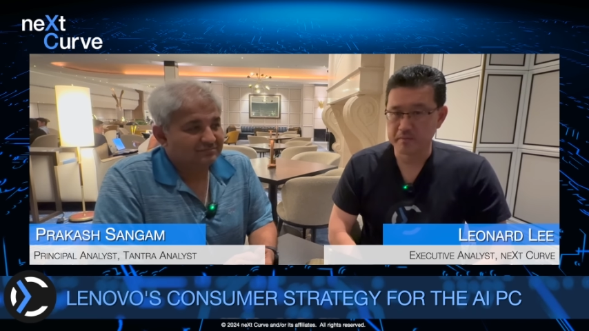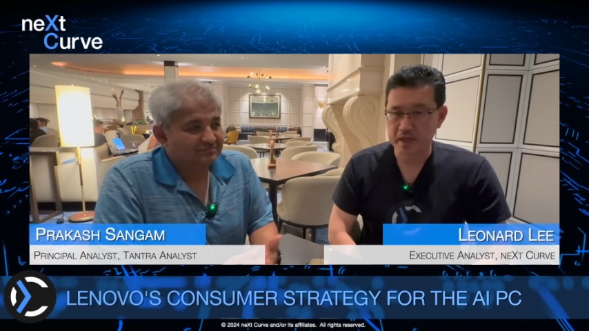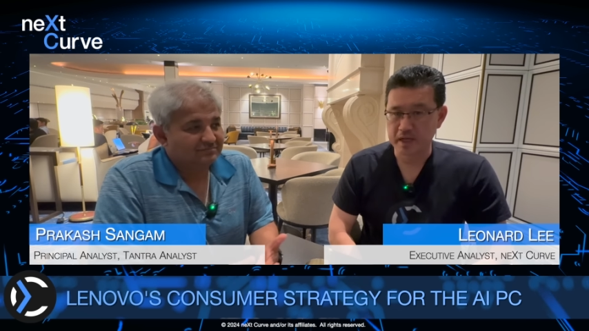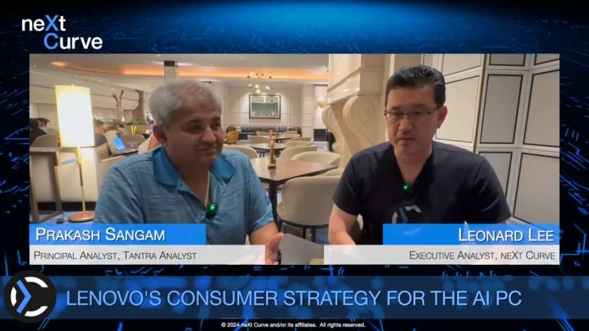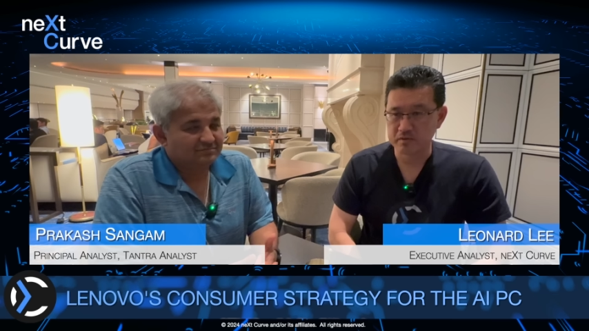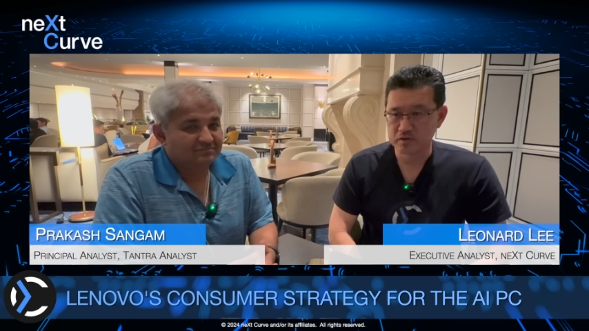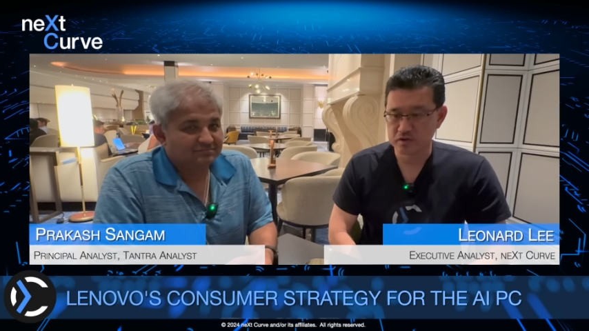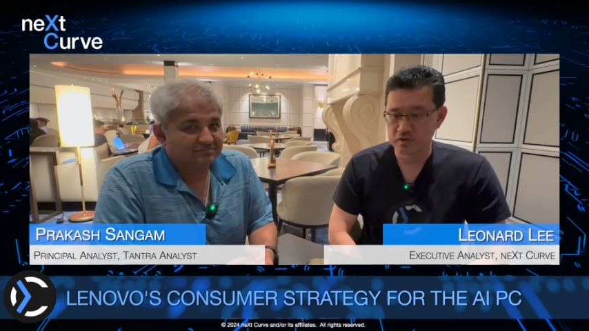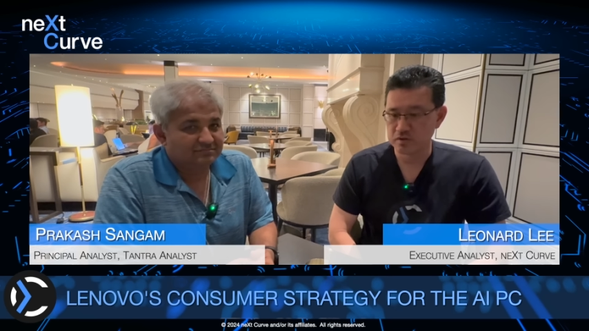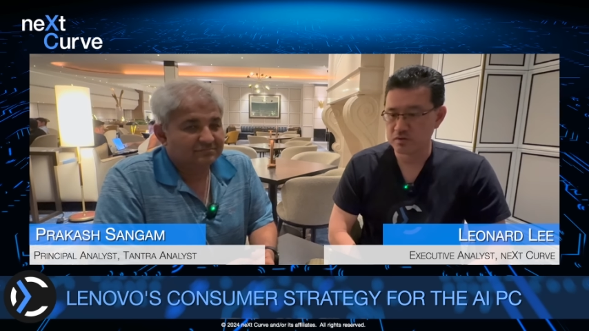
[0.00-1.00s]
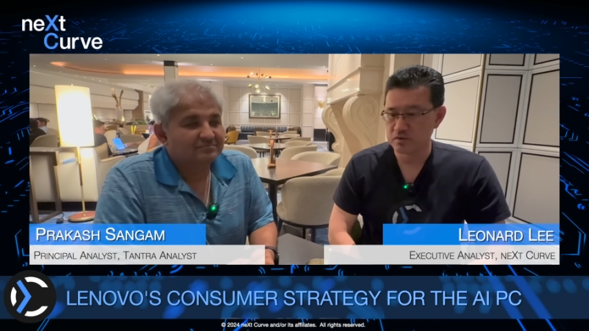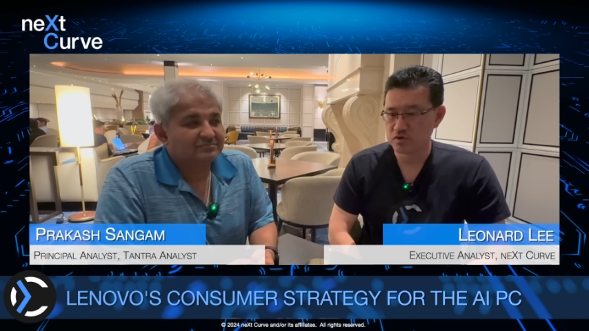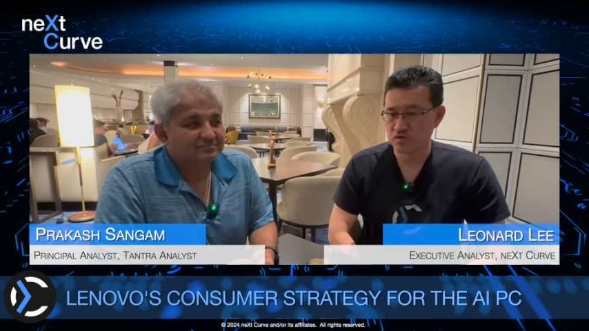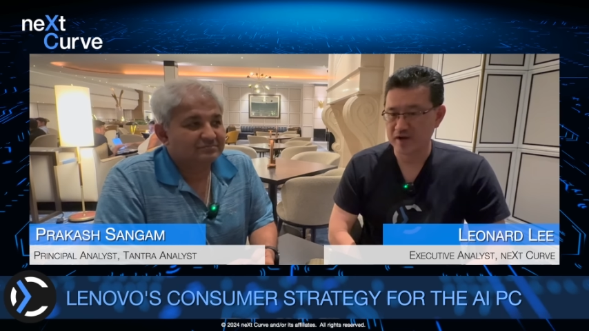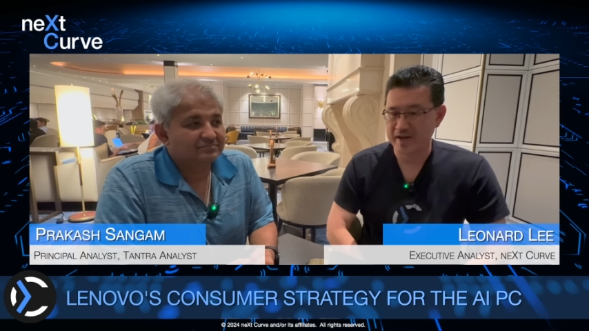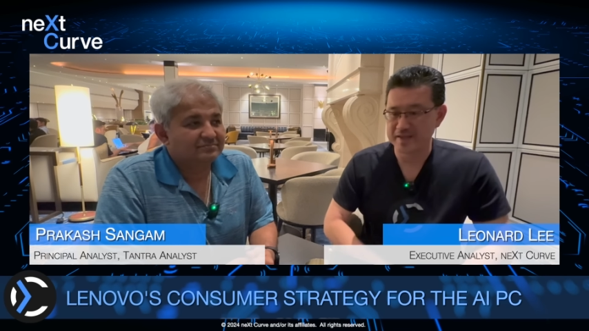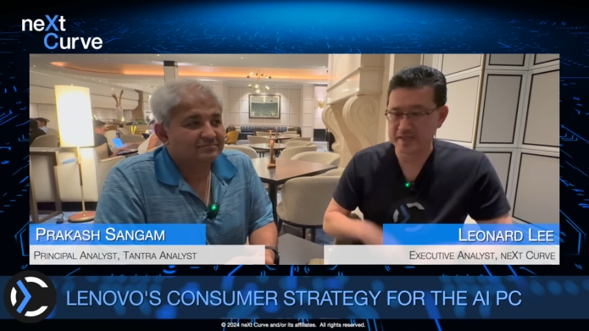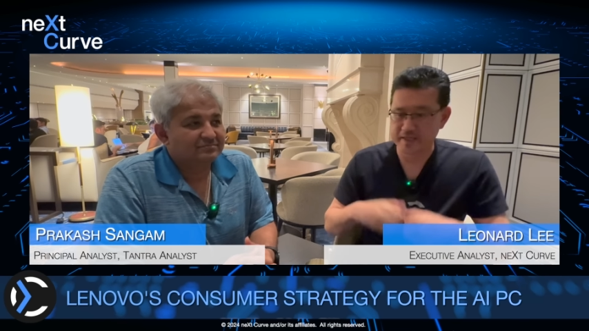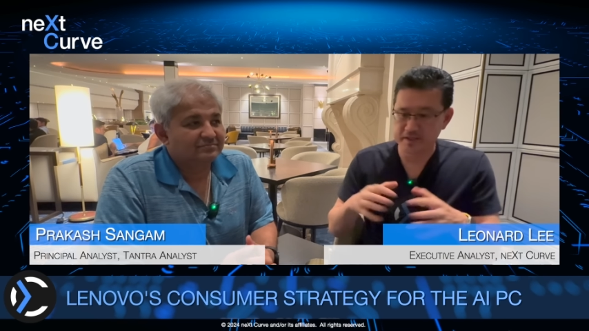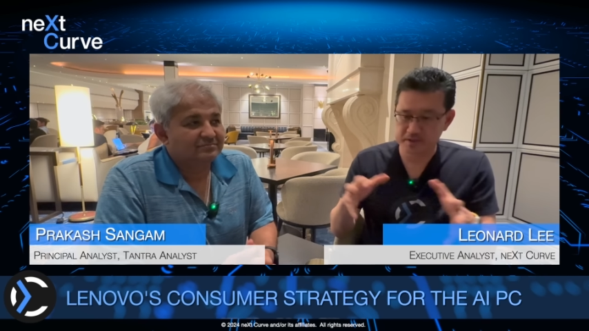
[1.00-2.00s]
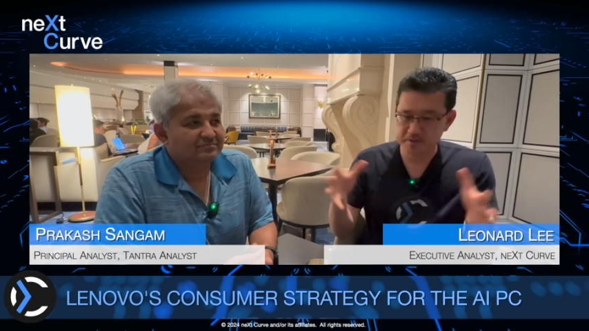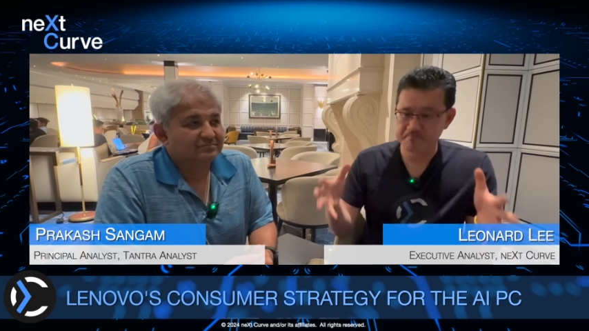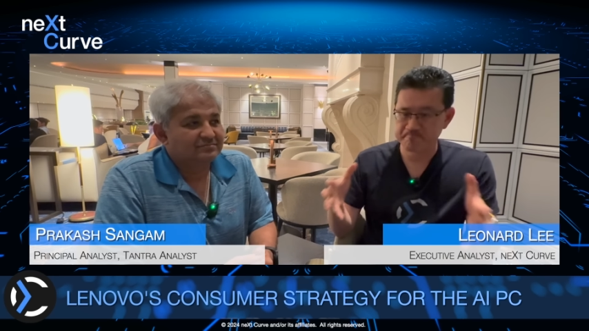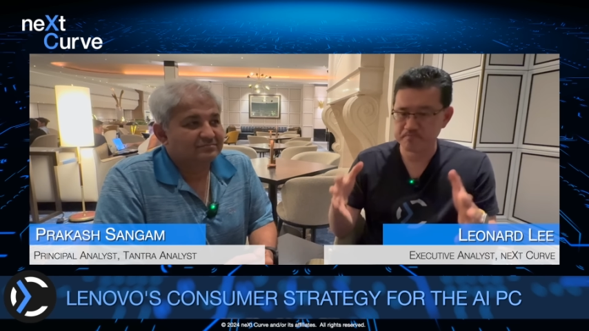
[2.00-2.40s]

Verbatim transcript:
Speaker 1: being able to create these